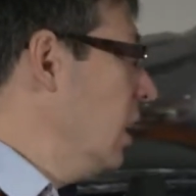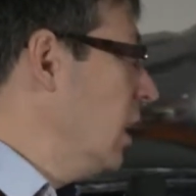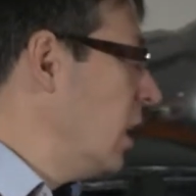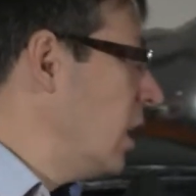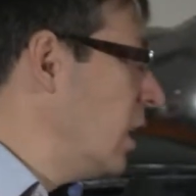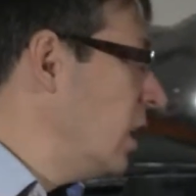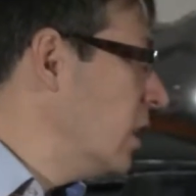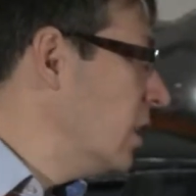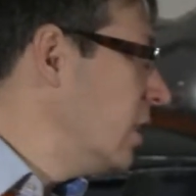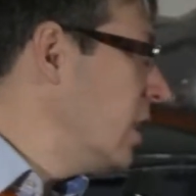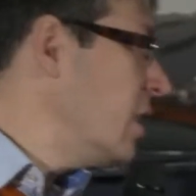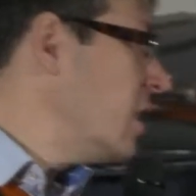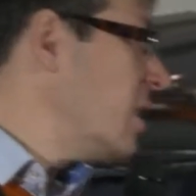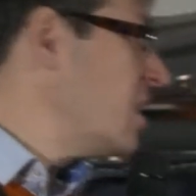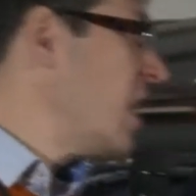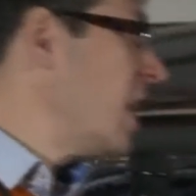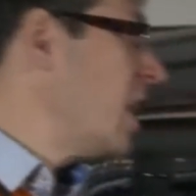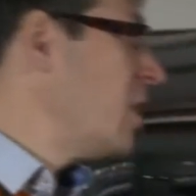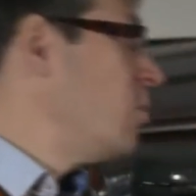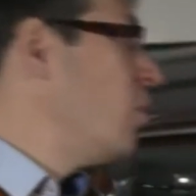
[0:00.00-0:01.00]
Then the
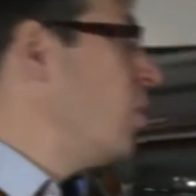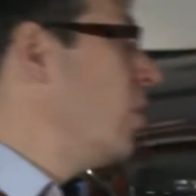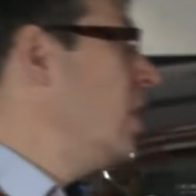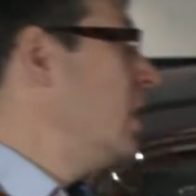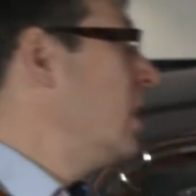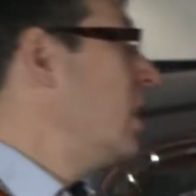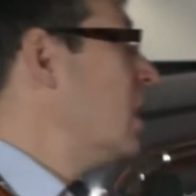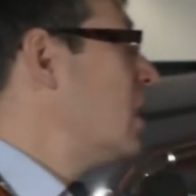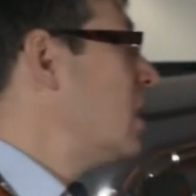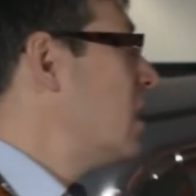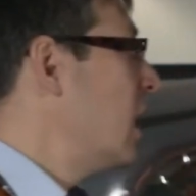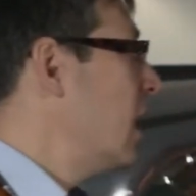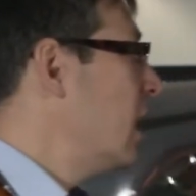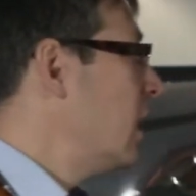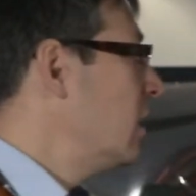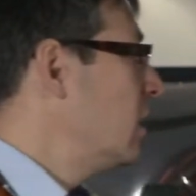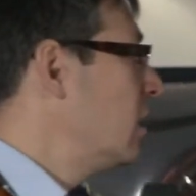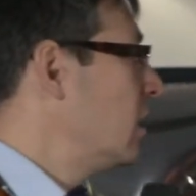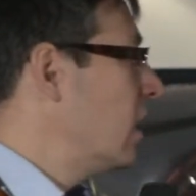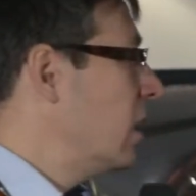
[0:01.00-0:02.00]
second point is
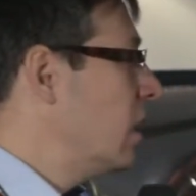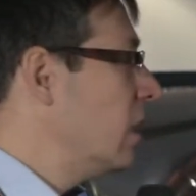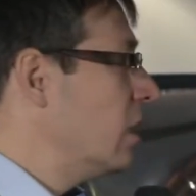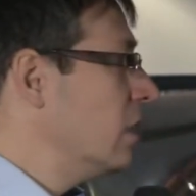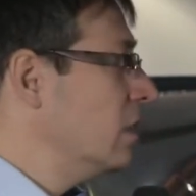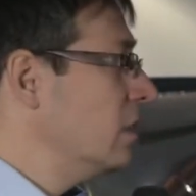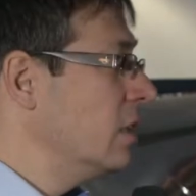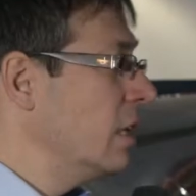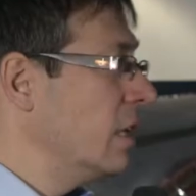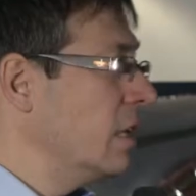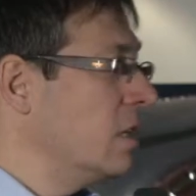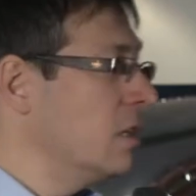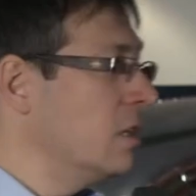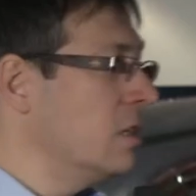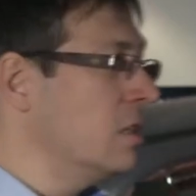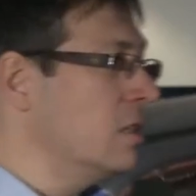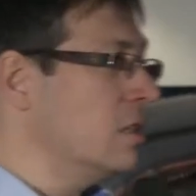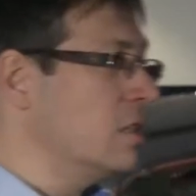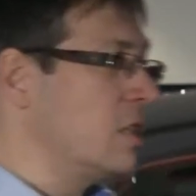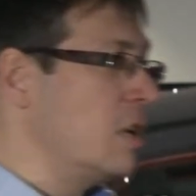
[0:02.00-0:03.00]
that
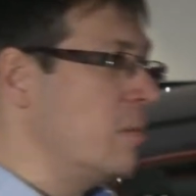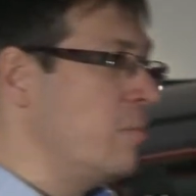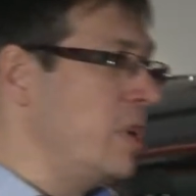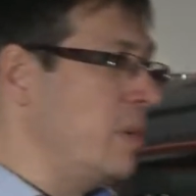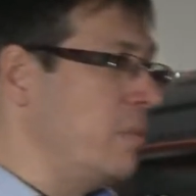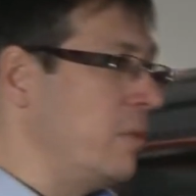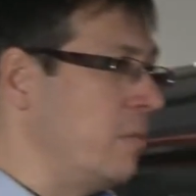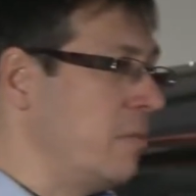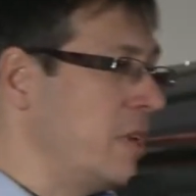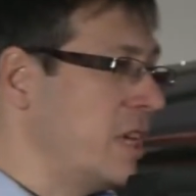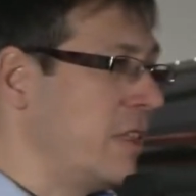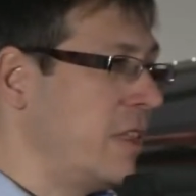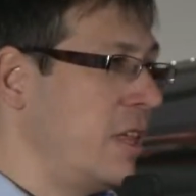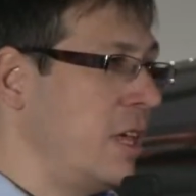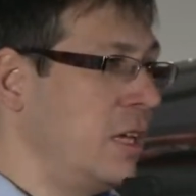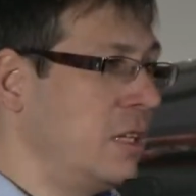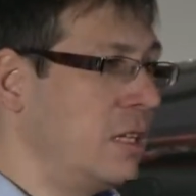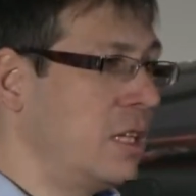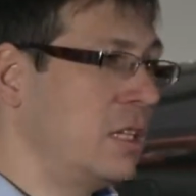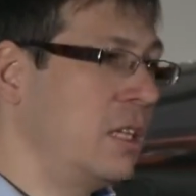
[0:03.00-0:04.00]
some people may
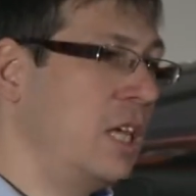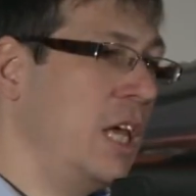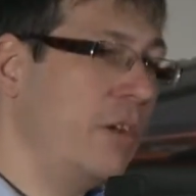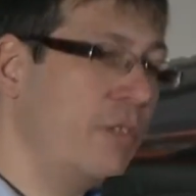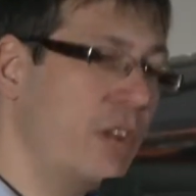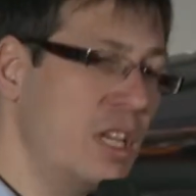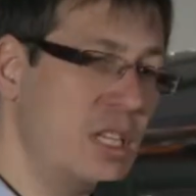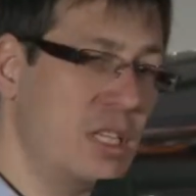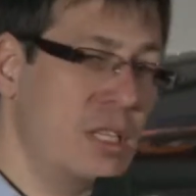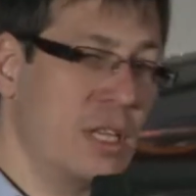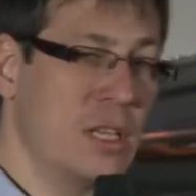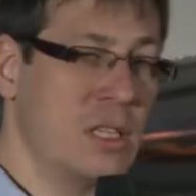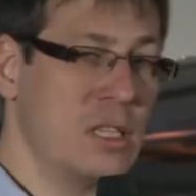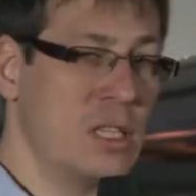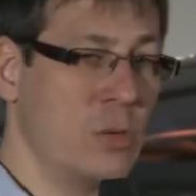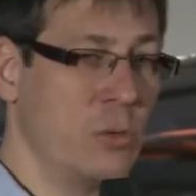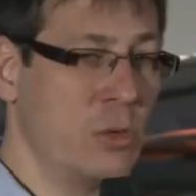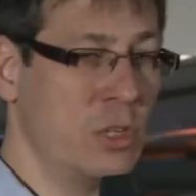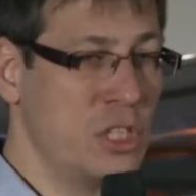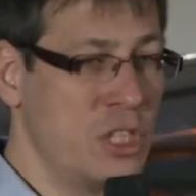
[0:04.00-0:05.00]
think that
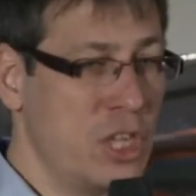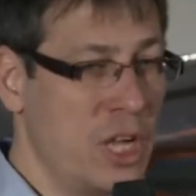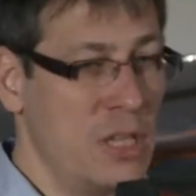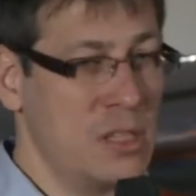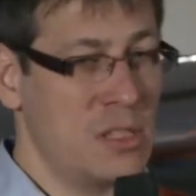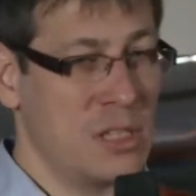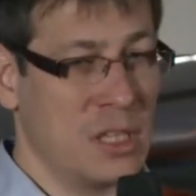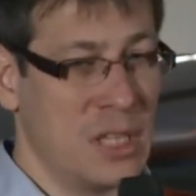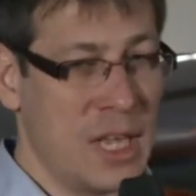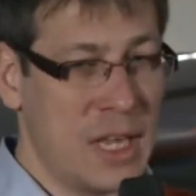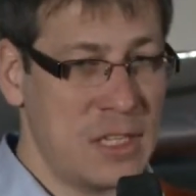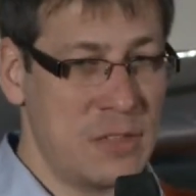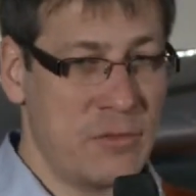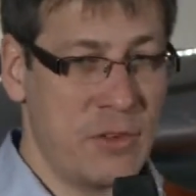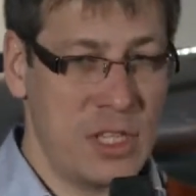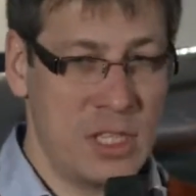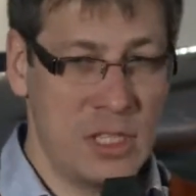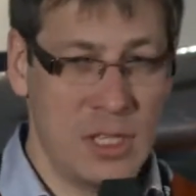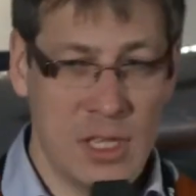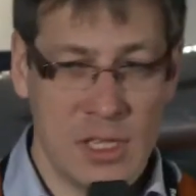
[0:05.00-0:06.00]
e-residency will change the tax
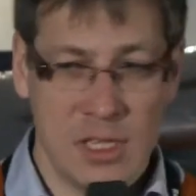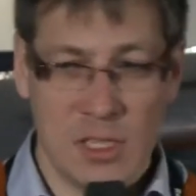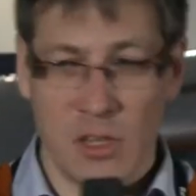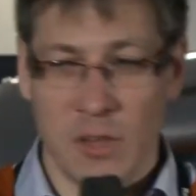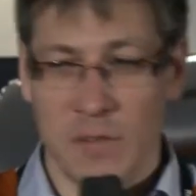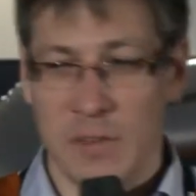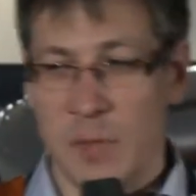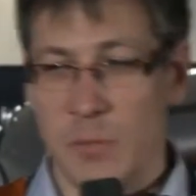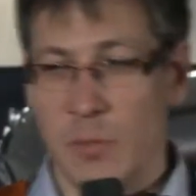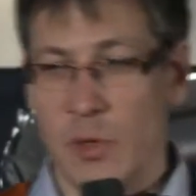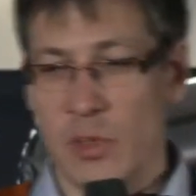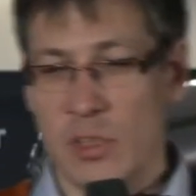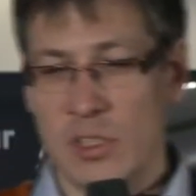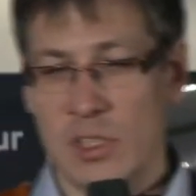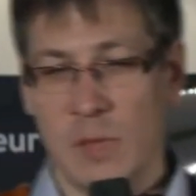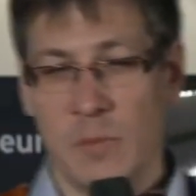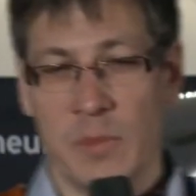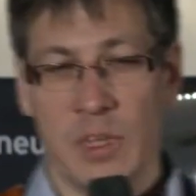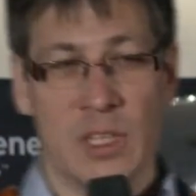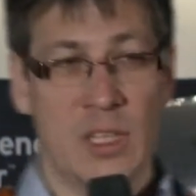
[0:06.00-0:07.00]
residency of the
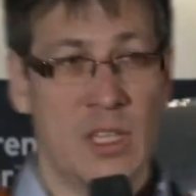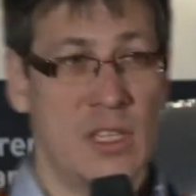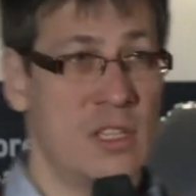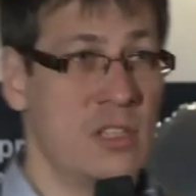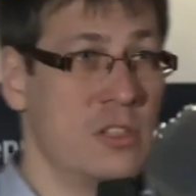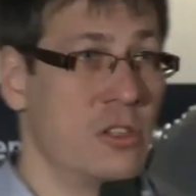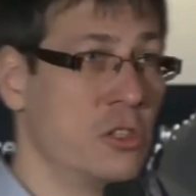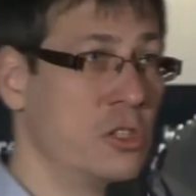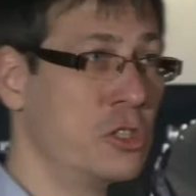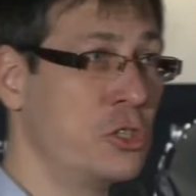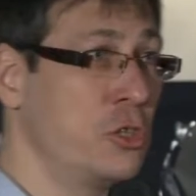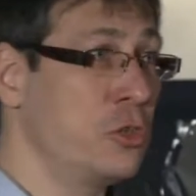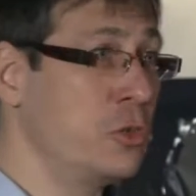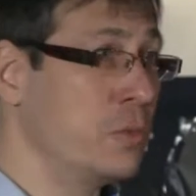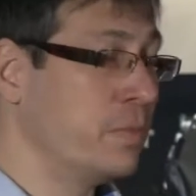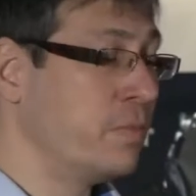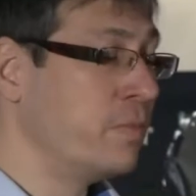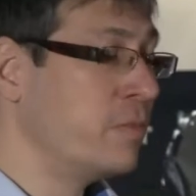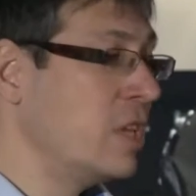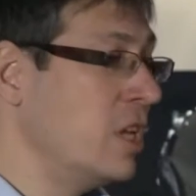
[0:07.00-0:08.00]
person, but this is not
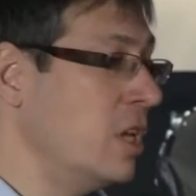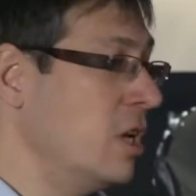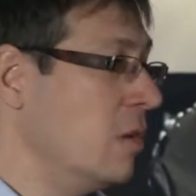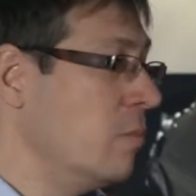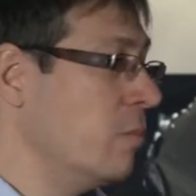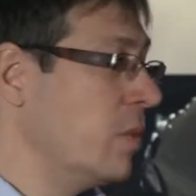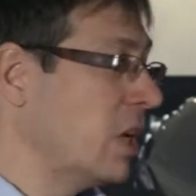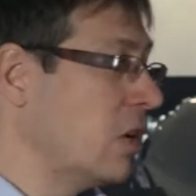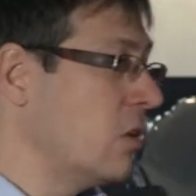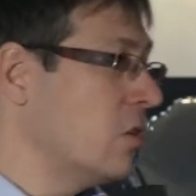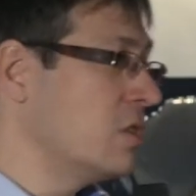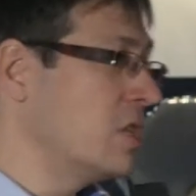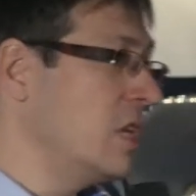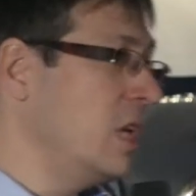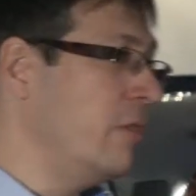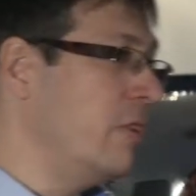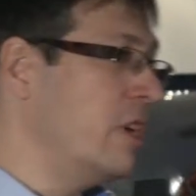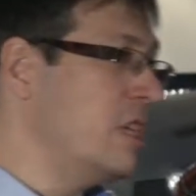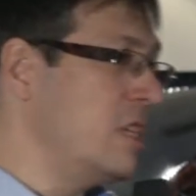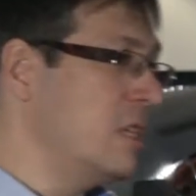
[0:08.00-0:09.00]
true, because
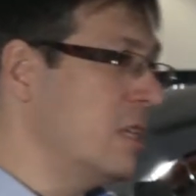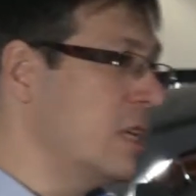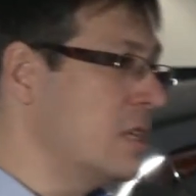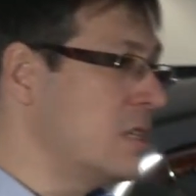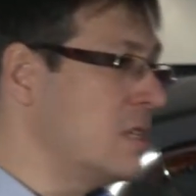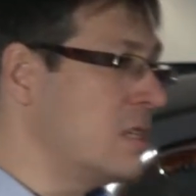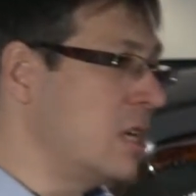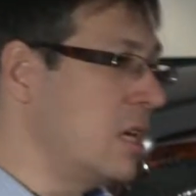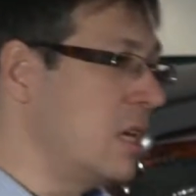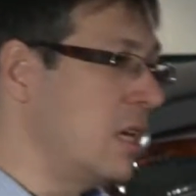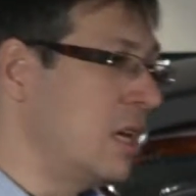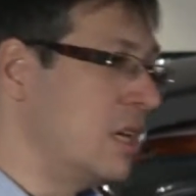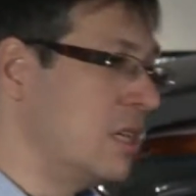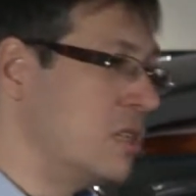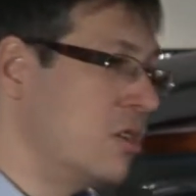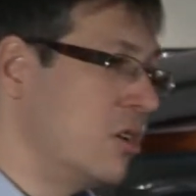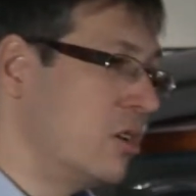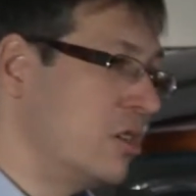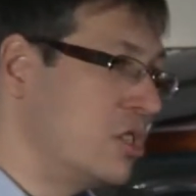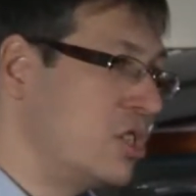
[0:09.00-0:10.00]
e-residency
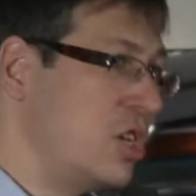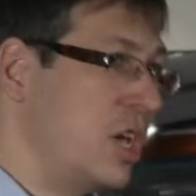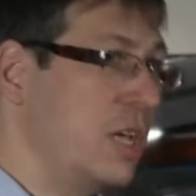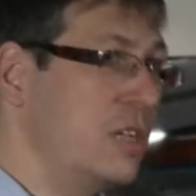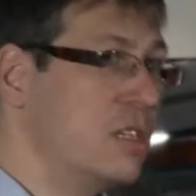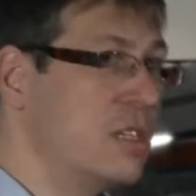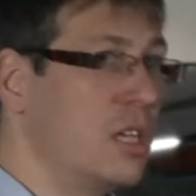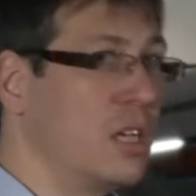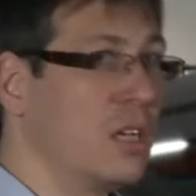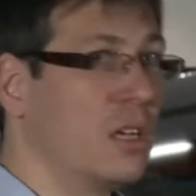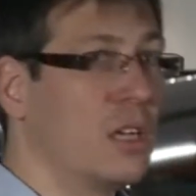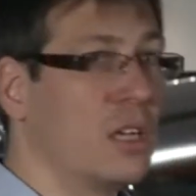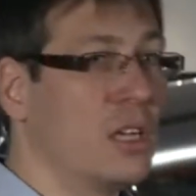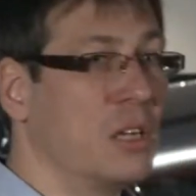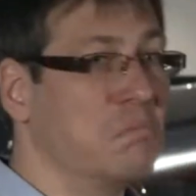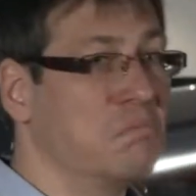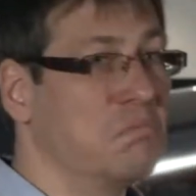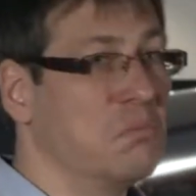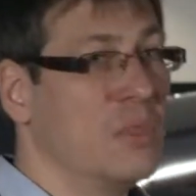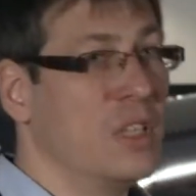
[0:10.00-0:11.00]
is not changing
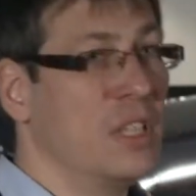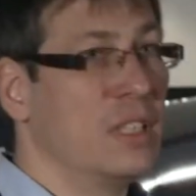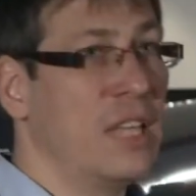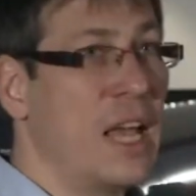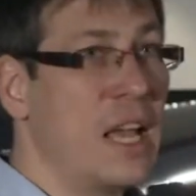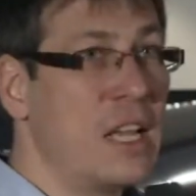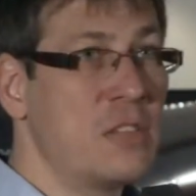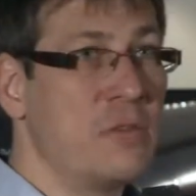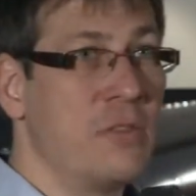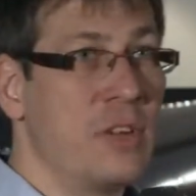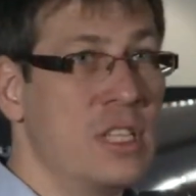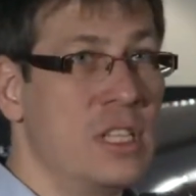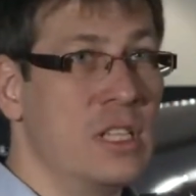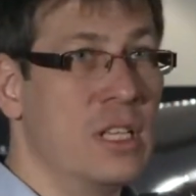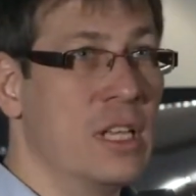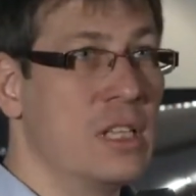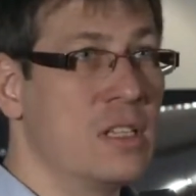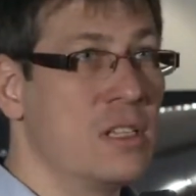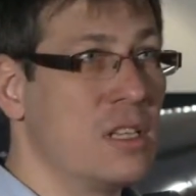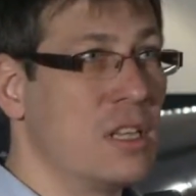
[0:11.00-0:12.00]
tax
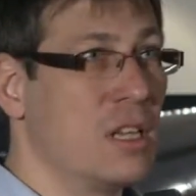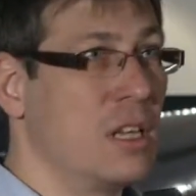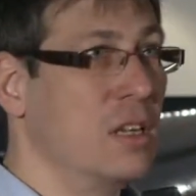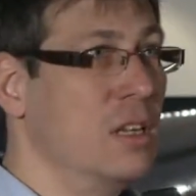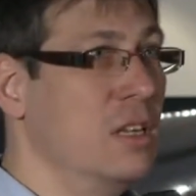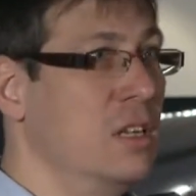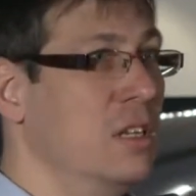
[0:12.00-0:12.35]
residency.